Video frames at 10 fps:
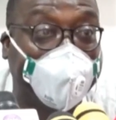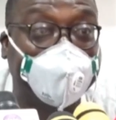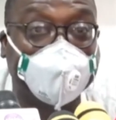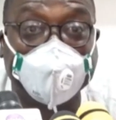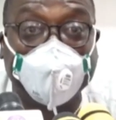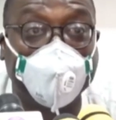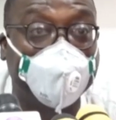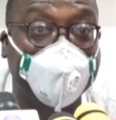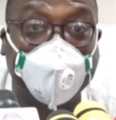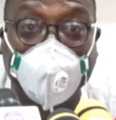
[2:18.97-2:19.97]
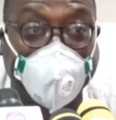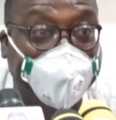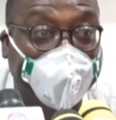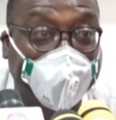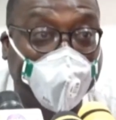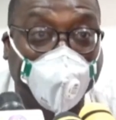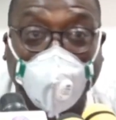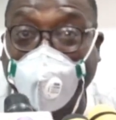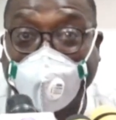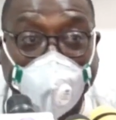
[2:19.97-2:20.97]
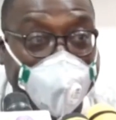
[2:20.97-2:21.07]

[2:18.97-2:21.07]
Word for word: Okokan or press conference, and so say,